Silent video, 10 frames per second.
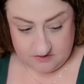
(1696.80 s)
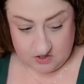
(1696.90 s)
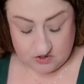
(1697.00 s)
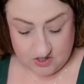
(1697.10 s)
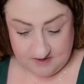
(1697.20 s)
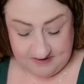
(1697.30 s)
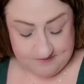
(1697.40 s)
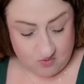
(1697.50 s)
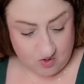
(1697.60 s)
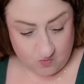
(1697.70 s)
there's going to
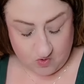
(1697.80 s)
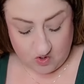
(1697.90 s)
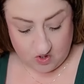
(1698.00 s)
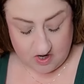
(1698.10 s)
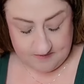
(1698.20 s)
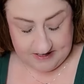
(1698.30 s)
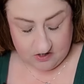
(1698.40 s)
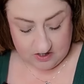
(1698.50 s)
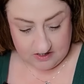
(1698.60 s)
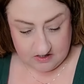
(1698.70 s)
be more work, I'm
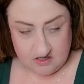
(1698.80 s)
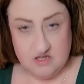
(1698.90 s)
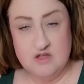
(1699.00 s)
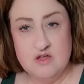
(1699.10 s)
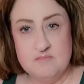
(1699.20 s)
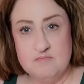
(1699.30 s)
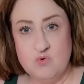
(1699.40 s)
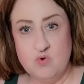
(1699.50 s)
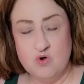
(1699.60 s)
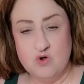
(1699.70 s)
hearing,
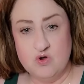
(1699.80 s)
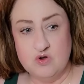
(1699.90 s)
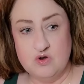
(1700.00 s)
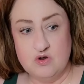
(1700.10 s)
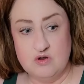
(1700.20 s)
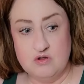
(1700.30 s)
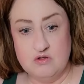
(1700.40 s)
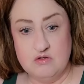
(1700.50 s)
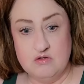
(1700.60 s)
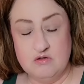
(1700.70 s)
more,
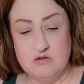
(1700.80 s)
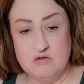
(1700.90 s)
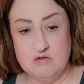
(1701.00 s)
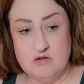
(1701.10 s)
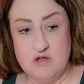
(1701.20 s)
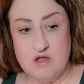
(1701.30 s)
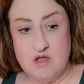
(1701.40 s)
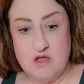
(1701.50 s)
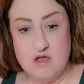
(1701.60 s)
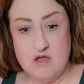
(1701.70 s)

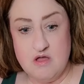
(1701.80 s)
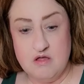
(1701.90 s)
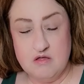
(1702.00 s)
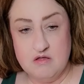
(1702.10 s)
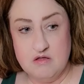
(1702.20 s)
but